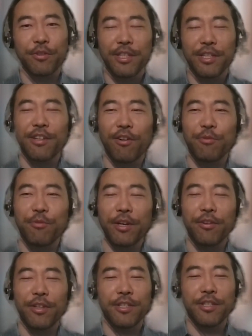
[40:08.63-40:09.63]
These are all
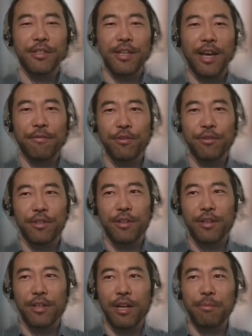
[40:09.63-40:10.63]
regulations
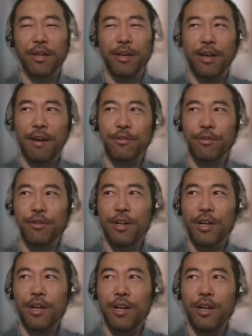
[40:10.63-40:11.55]
coming after